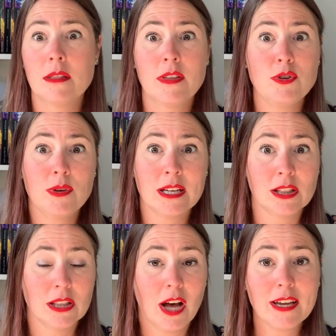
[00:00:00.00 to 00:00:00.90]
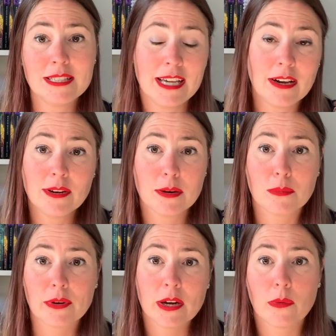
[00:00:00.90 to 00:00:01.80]
Then you can lock it down in a
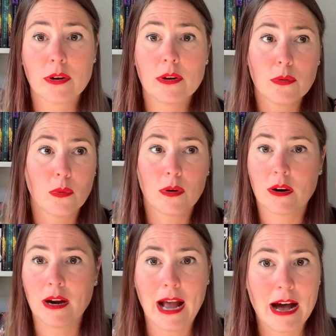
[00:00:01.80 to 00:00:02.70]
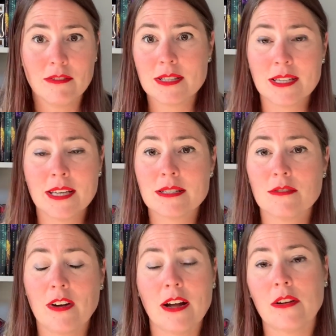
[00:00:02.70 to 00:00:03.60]
pre-order or have it sitting as a
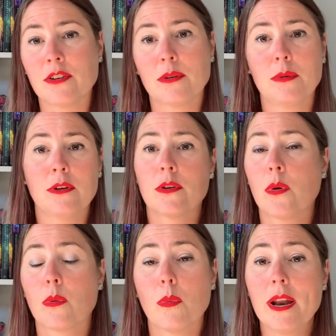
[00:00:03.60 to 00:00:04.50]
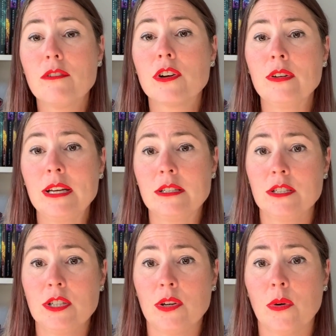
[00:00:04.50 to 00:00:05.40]
file on your computer or whatever you need to
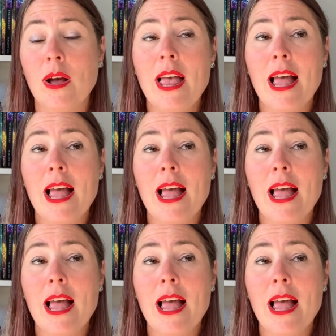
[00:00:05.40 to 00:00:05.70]
do.